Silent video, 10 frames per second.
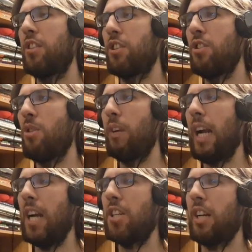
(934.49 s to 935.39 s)
There's no
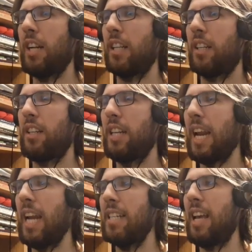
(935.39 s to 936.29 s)
reaction. You
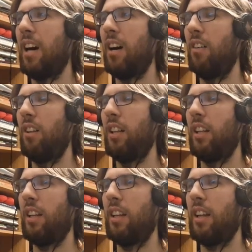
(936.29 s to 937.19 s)
can't tell
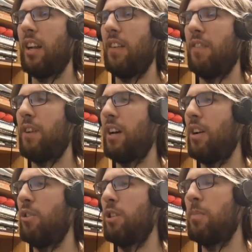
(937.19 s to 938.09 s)
if
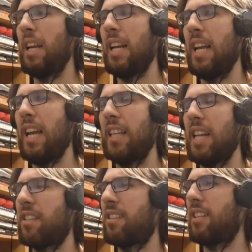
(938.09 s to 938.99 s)
who's being hit.
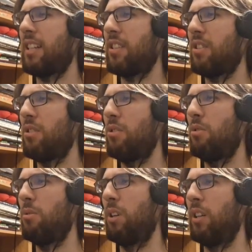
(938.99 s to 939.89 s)
That's
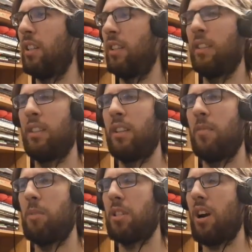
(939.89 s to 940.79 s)
so
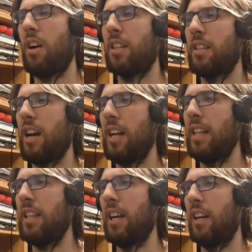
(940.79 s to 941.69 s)
bizarre. It's not
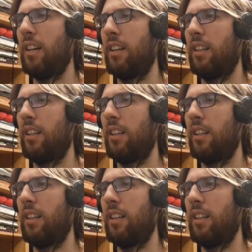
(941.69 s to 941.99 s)
in there.